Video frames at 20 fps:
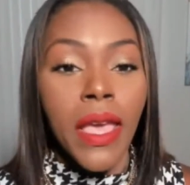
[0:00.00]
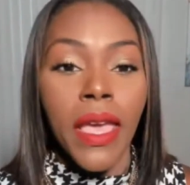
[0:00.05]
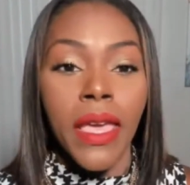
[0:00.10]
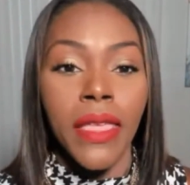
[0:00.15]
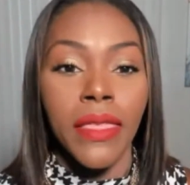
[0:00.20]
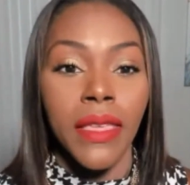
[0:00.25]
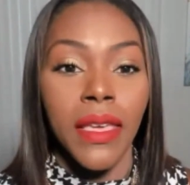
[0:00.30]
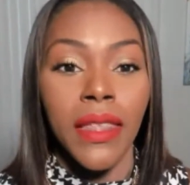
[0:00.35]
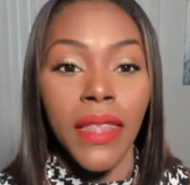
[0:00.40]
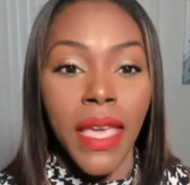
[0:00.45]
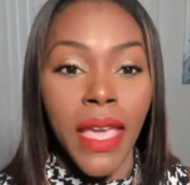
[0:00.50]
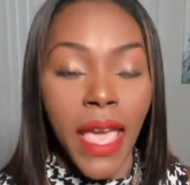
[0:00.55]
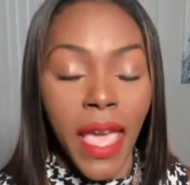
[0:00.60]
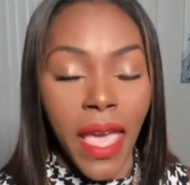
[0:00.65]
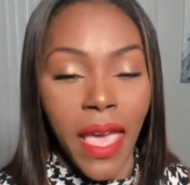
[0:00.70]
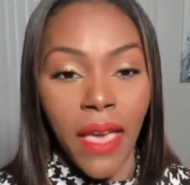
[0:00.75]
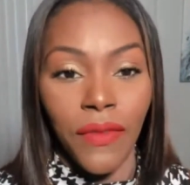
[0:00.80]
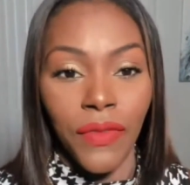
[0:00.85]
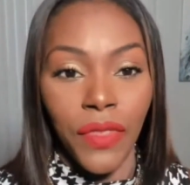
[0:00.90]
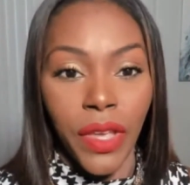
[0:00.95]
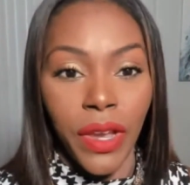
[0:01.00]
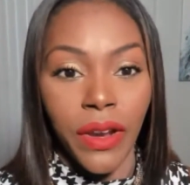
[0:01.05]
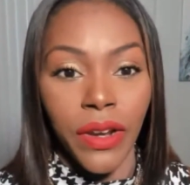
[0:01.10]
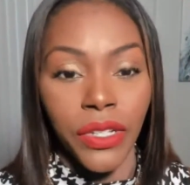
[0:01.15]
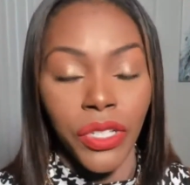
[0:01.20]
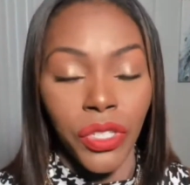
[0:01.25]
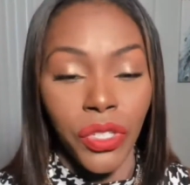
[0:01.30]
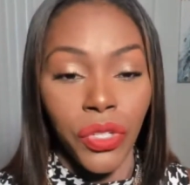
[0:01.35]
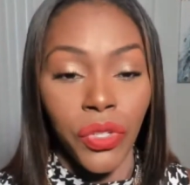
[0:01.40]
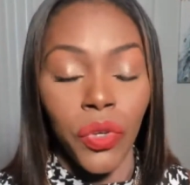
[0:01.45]
And then they have
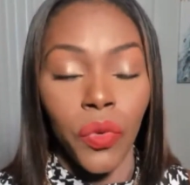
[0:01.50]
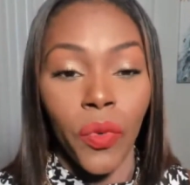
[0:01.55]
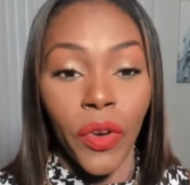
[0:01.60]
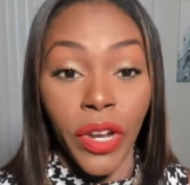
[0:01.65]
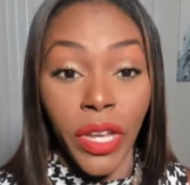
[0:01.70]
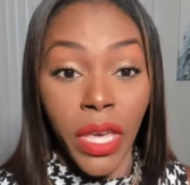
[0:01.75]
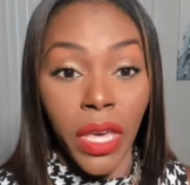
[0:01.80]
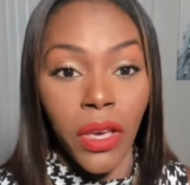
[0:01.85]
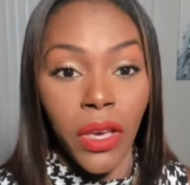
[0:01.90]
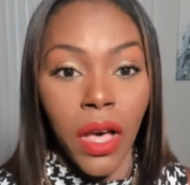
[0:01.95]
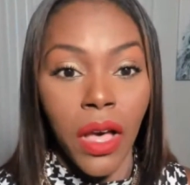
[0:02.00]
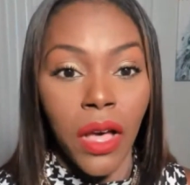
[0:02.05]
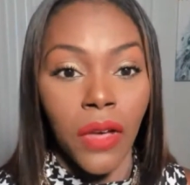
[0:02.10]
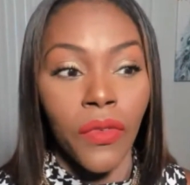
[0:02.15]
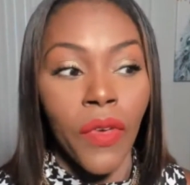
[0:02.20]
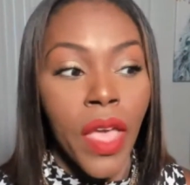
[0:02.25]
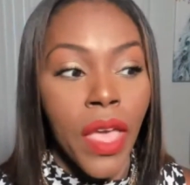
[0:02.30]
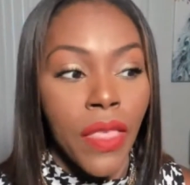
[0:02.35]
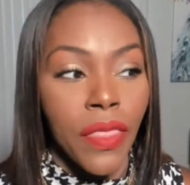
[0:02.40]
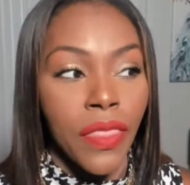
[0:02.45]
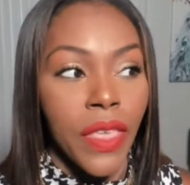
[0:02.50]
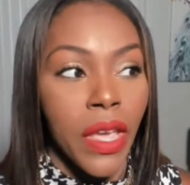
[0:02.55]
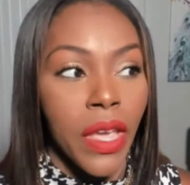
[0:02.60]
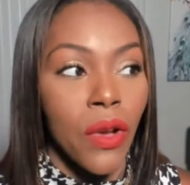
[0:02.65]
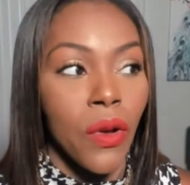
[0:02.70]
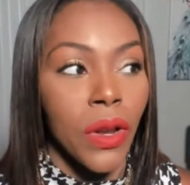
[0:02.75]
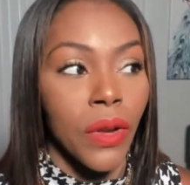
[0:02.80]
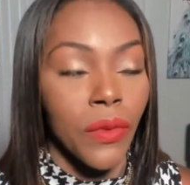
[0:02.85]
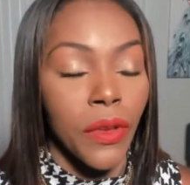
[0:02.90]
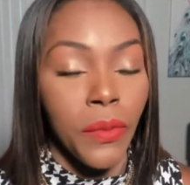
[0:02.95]
theirs too, where Kikoff, they're
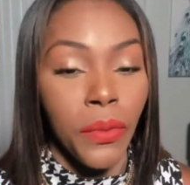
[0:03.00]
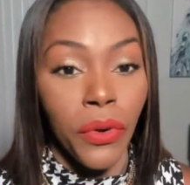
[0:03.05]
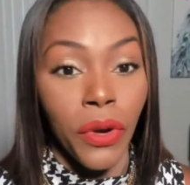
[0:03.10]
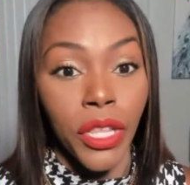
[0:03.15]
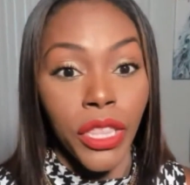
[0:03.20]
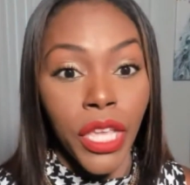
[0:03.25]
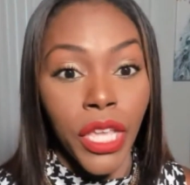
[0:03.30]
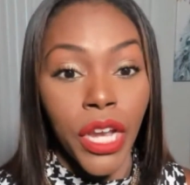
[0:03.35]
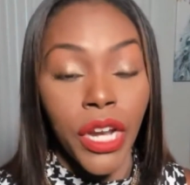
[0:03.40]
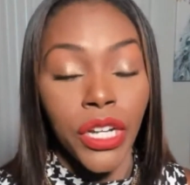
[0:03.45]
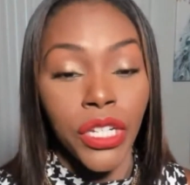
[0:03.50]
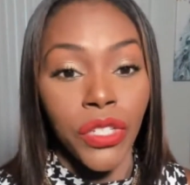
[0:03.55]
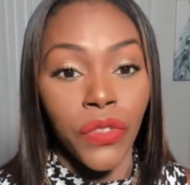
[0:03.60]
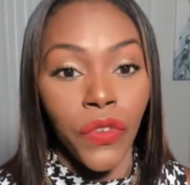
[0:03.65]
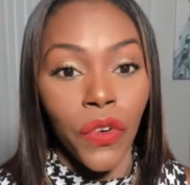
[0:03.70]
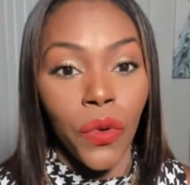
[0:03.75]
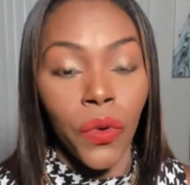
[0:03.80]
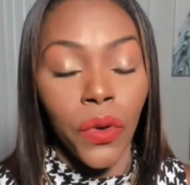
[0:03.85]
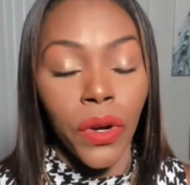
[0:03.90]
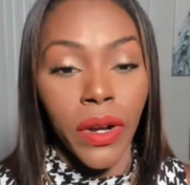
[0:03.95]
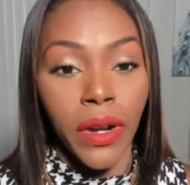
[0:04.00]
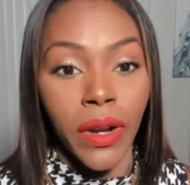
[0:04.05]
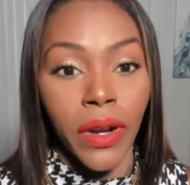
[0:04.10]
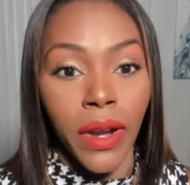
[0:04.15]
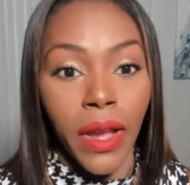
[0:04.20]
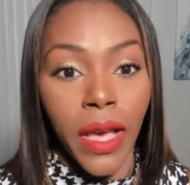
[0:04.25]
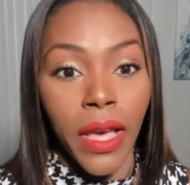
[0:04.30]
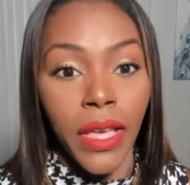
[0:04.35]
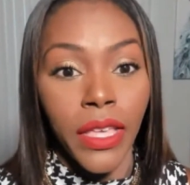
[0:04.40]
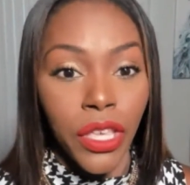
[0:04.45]
going to report theirs for
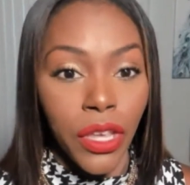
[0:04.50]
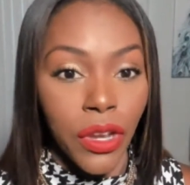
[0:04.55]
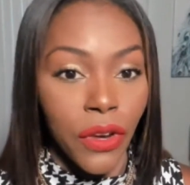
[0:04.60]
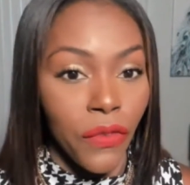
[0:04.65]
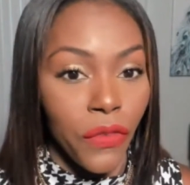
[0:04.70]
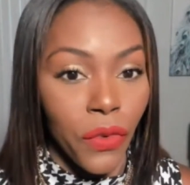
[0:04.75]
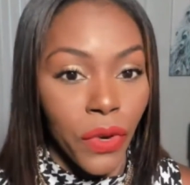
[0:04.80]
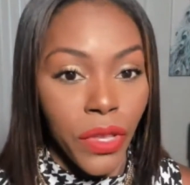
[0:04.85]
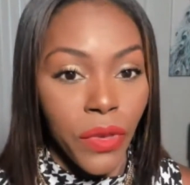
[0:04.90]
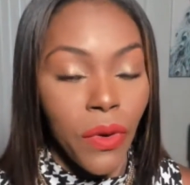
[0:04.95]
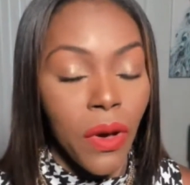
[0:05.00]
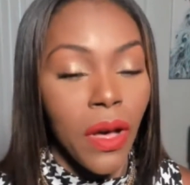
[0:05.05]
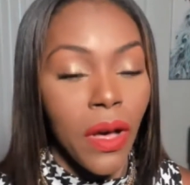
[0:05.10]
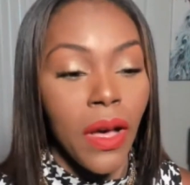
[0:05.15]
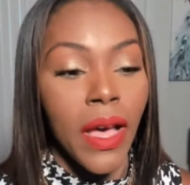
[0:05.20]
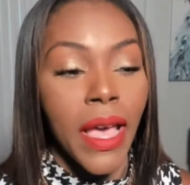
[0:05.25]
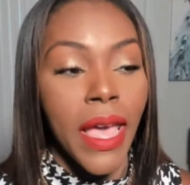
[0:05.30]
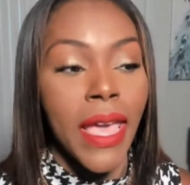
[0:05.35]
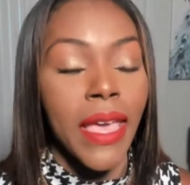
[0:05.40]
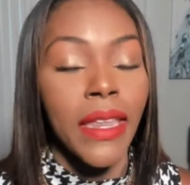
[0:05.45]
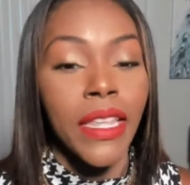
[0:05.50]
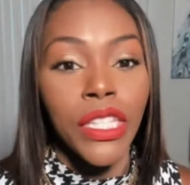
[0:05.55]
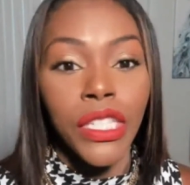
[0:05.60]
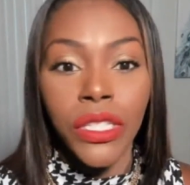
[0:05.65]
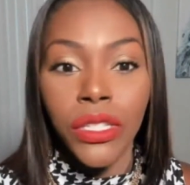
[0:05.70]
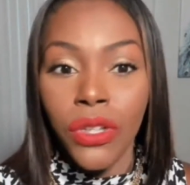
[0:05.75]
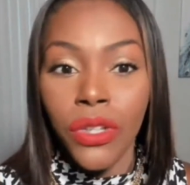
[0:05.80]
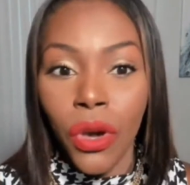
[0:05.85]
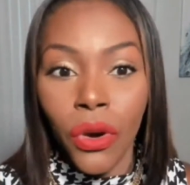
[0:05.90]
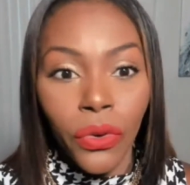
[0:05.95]
a year for you all, and it's
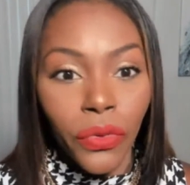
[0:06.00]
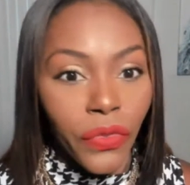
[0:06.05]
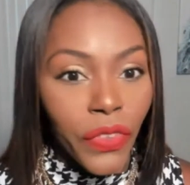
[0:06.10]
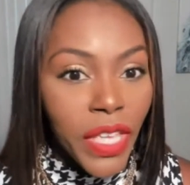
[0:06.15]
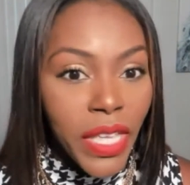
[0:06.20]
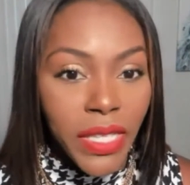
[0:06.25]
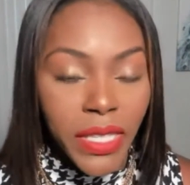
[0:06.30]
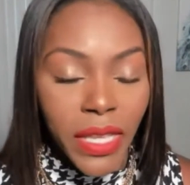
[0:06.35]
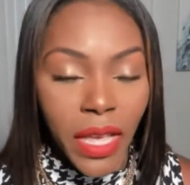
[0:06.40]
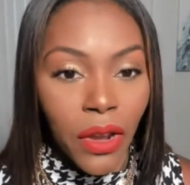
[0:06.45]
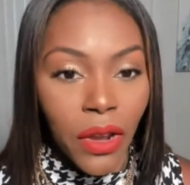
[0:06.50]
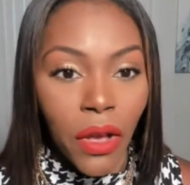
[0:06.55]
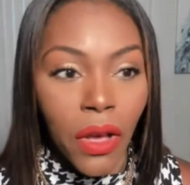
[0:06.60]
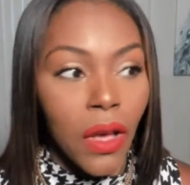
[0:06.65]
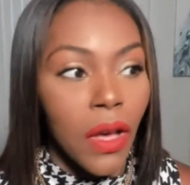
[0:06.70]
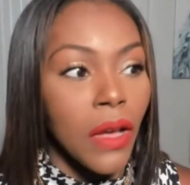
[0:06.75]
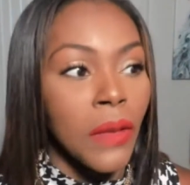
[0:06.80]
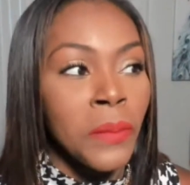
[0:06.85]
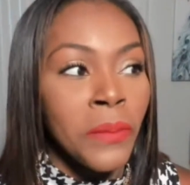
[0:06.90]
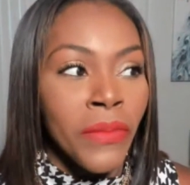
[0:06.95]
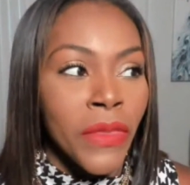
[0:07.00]
no fees at all.